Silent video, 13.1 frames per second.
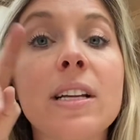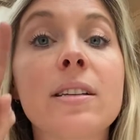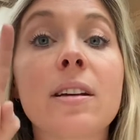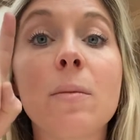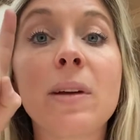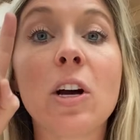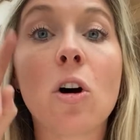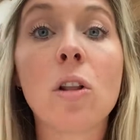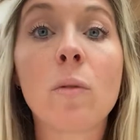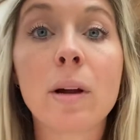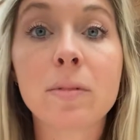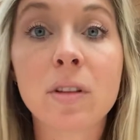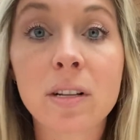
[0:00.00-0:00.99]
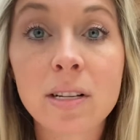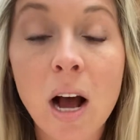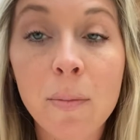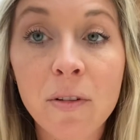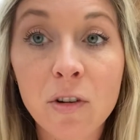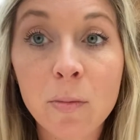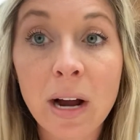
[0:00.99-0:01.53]
it's gonna be all the way up to the top
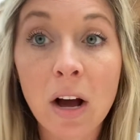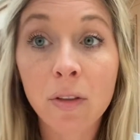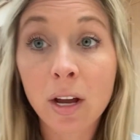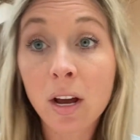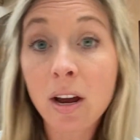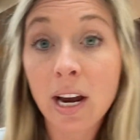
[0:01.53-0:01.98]
of your mouth.